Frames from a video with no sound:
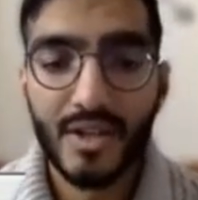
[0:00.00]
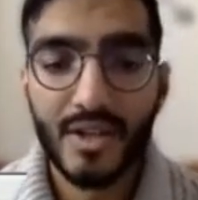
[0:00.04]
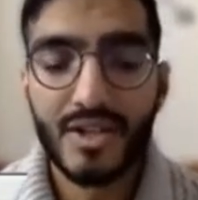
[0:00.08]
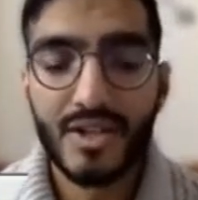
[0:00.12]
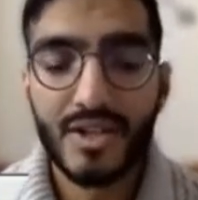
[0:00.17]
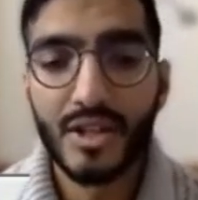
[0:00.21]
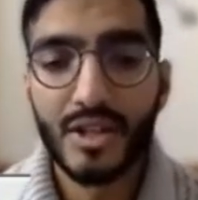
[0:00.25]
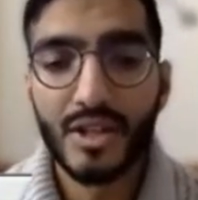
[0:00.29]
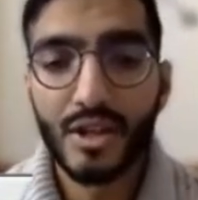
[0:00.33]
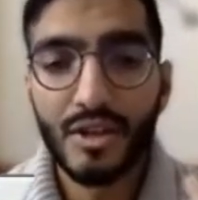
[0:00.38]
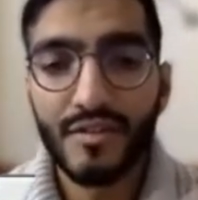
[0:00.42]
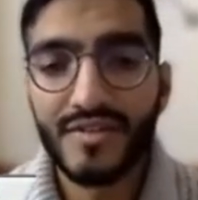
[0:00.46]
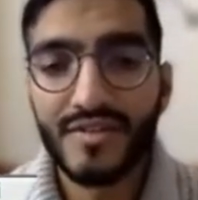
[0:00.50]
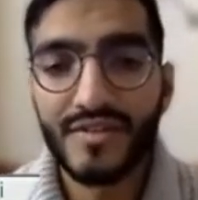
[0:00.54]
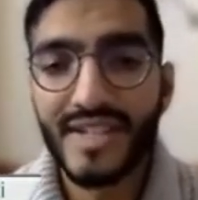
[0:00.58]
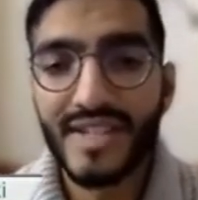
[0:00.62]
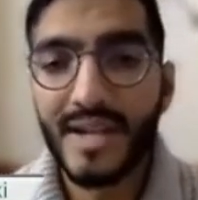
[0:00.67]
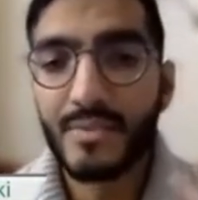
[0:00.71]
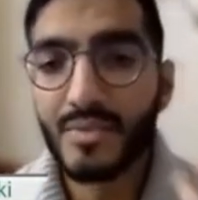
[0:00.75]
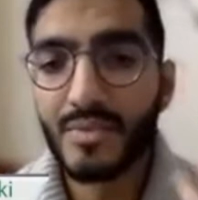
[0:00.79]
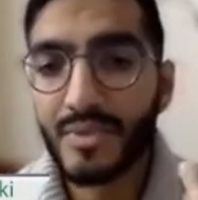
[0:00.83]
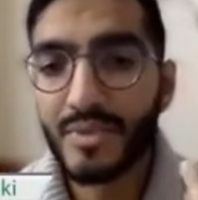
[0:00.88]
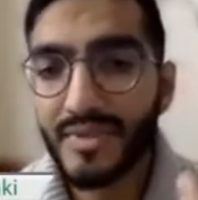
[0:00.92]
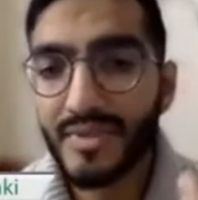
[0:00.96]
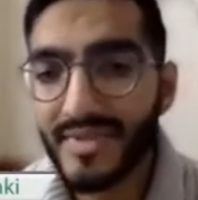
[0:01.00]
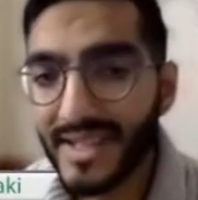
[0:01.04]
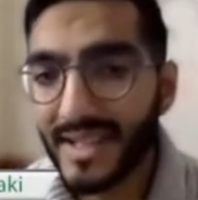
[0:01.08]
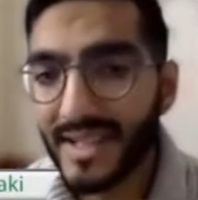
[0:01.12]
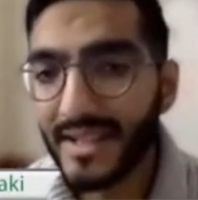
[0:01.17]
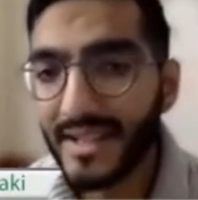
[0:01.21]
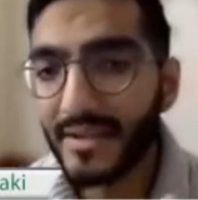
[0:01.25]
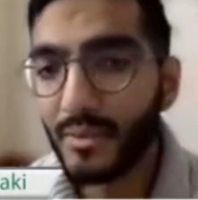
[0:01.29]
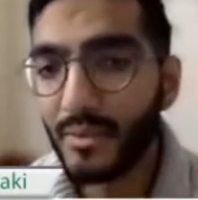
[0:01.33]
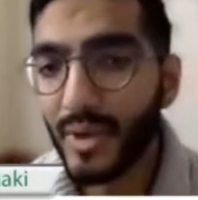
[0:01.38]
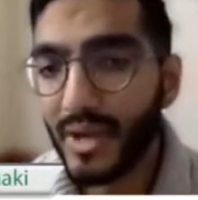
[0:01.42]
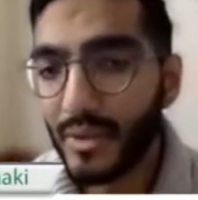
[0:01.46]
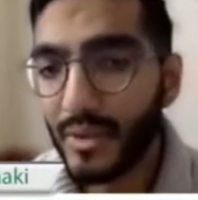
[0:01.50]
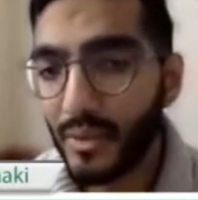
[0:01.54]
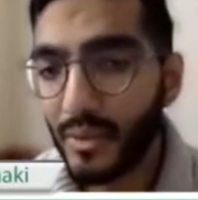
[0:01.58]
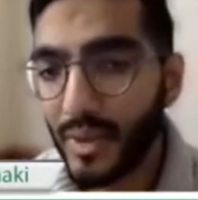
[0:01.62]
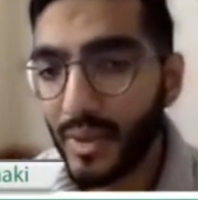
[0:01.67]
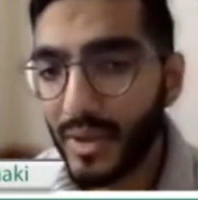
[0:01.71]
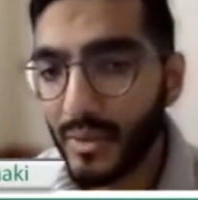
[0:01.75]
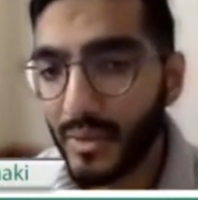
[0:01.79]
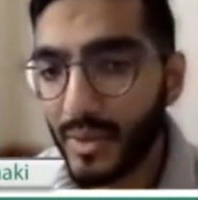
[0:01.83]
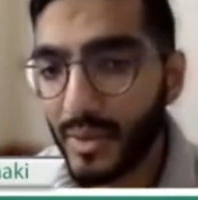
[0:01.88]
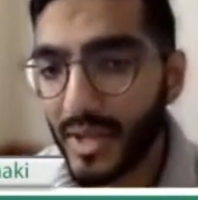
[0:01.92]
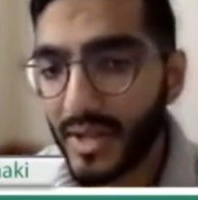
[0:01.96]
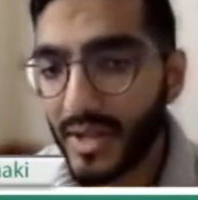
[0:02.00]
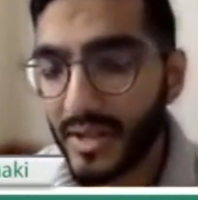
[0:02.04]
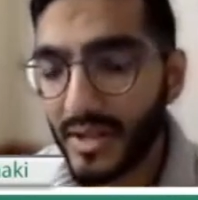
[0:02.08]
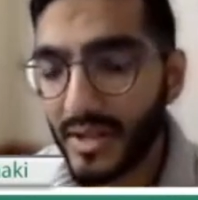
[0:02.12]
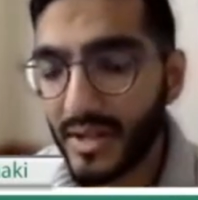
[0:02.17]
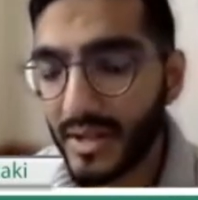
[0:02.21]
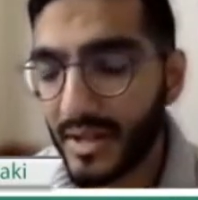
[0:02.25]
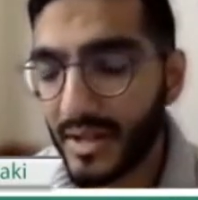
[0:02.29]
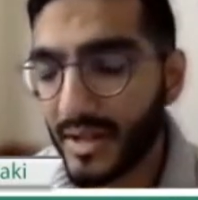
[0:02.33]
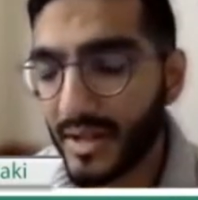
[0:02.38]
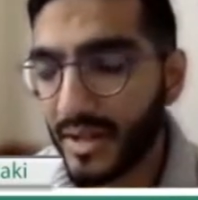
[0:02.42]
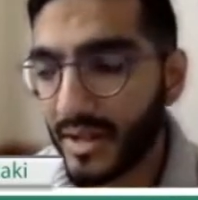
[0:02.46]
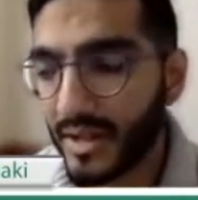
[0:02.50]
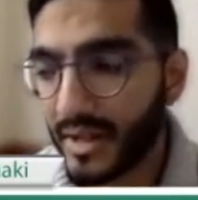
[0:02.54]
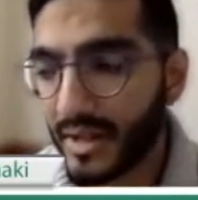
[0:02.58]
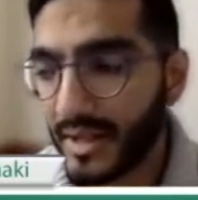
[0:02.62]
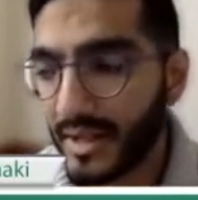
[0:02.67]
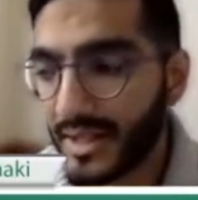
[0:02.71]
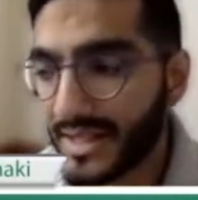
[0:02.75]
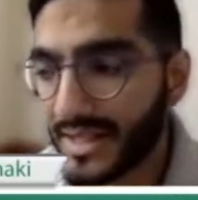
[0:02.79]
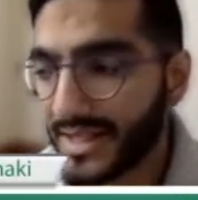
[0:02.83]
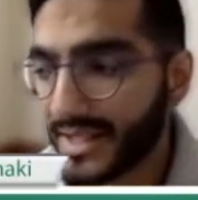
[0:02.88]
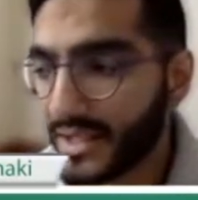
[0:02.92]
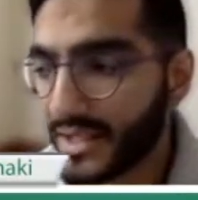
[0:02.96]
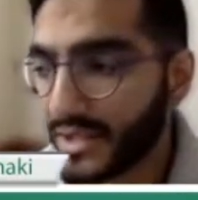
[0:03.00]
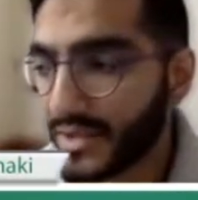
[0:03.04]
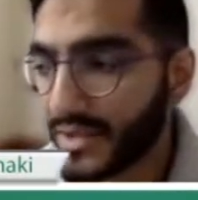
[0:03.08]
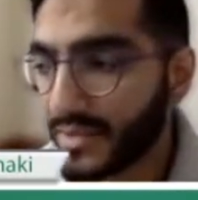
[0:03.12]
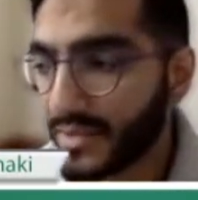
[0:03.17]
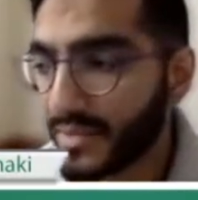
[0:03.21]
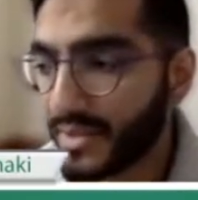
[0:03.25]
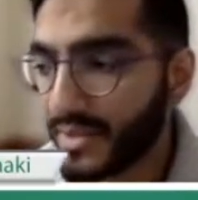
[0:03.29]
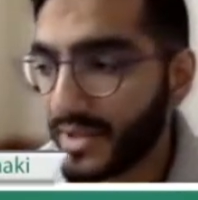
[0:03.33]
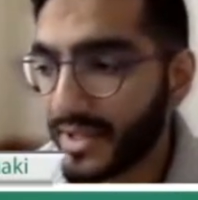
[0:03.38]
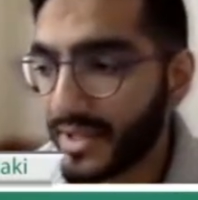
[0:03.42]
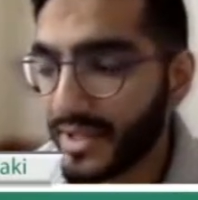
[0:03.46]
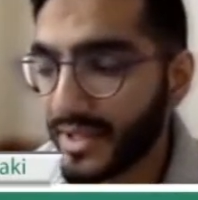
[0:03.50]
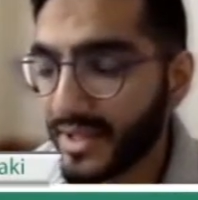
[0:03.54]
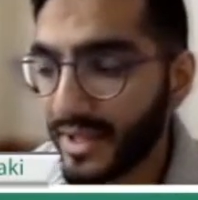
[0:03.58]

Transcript: Because a lot of times we've seen when we are listening to